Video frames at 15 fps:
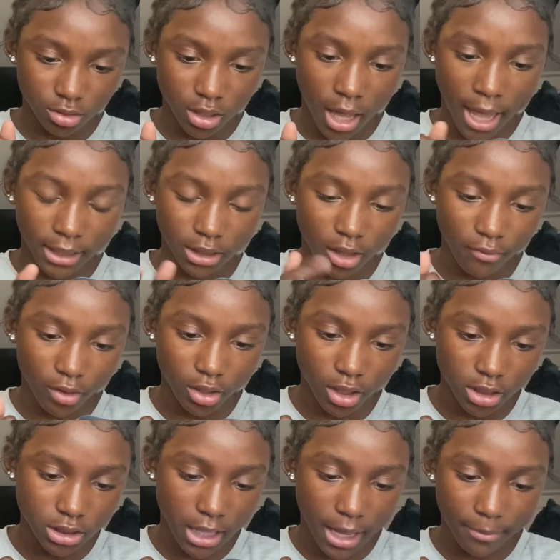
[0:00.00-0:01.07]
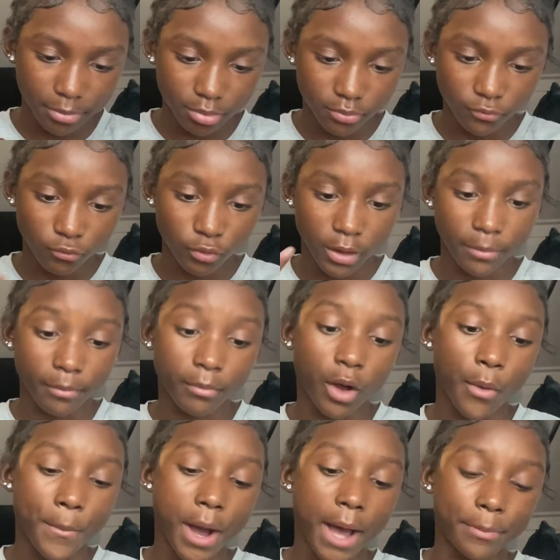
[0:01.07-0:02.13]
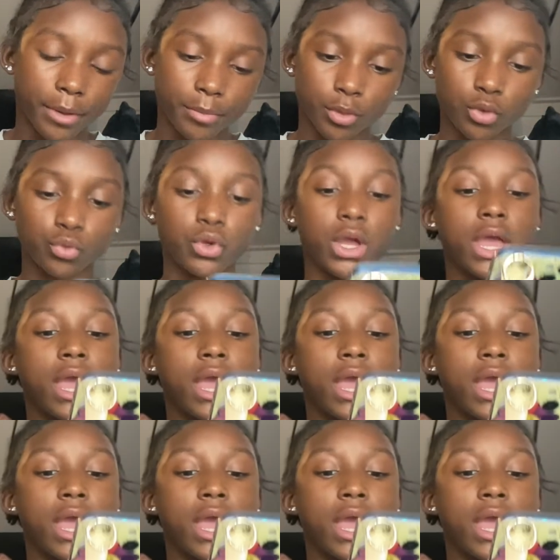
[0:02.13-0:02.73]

active on this app with all my people.